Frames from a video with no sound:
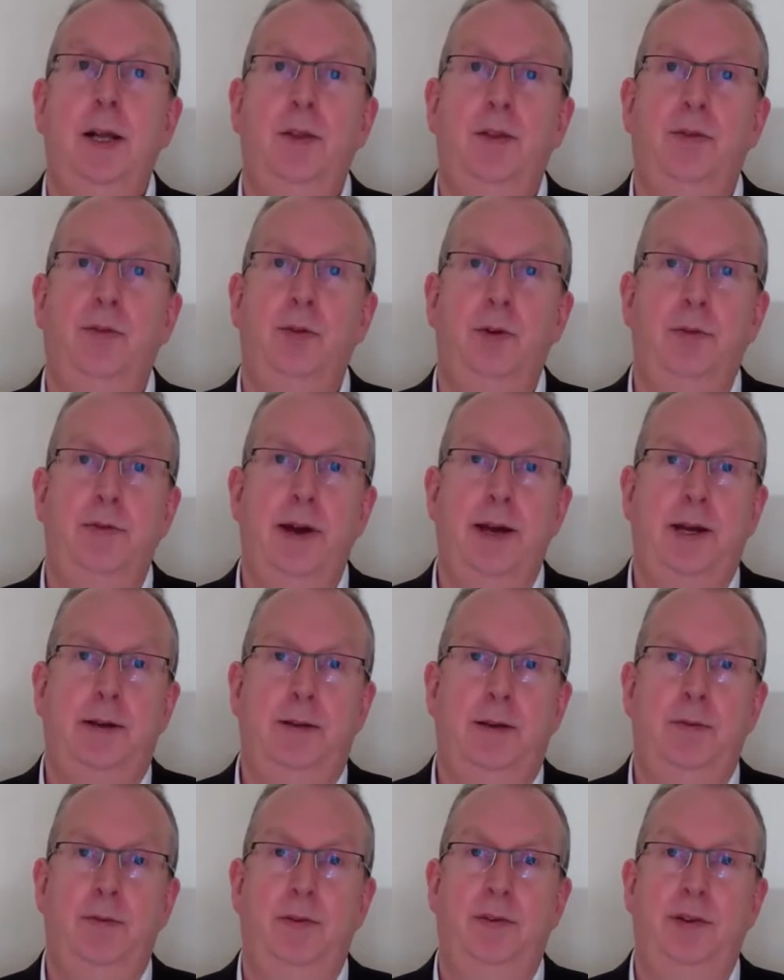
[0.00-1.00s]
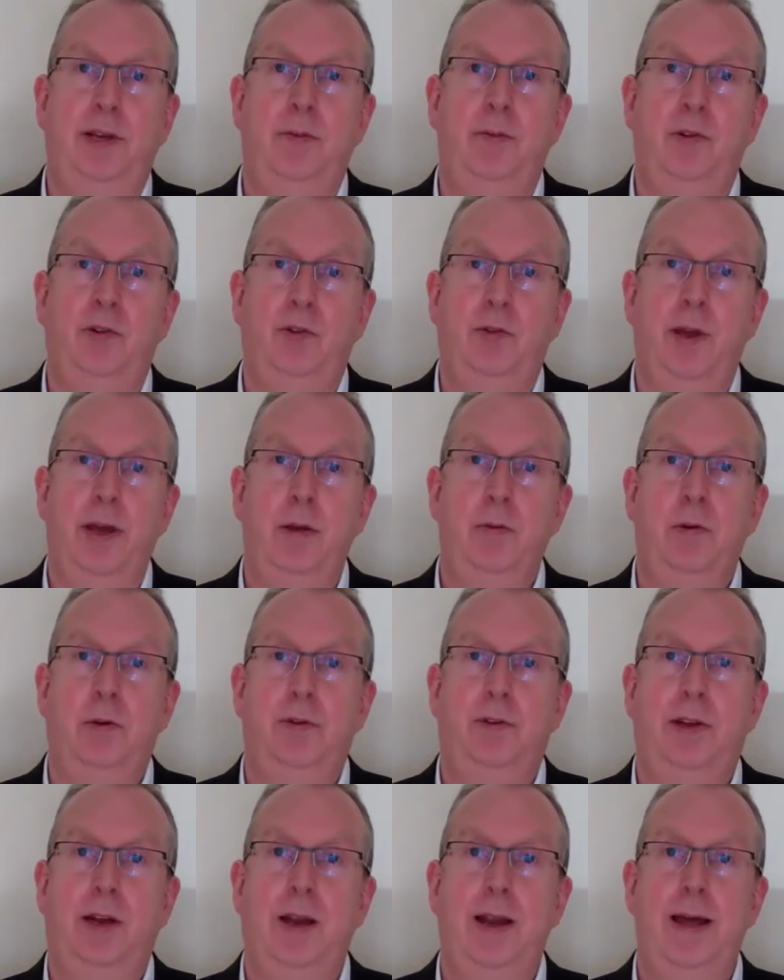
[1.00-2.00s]
the sort of activity which they
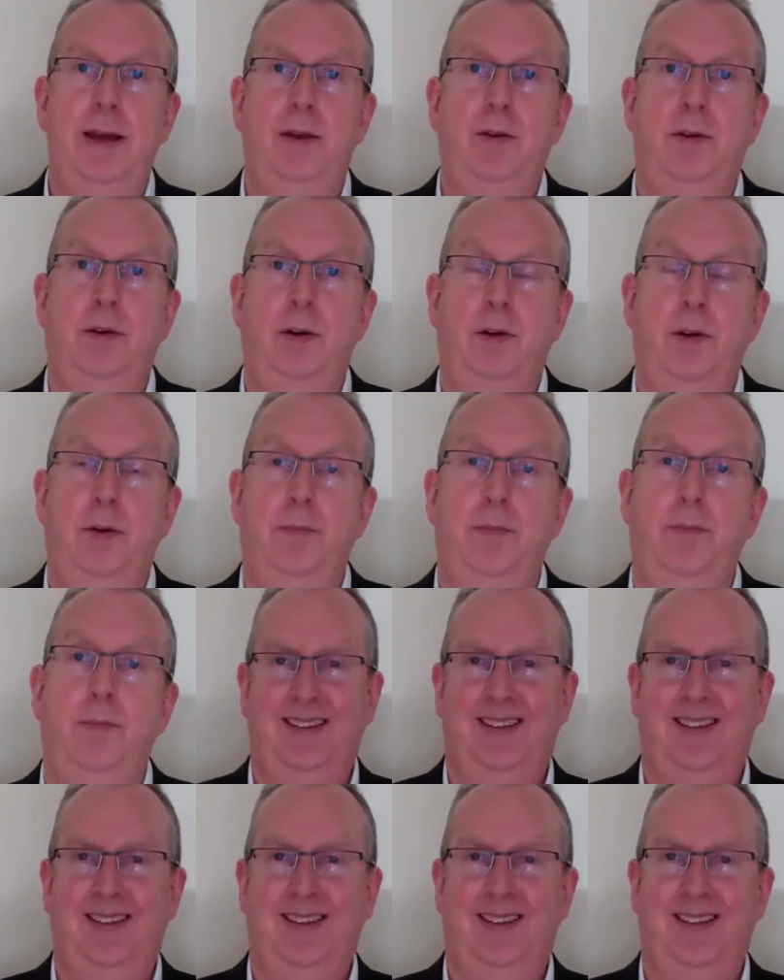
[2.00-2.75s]
want to lend on.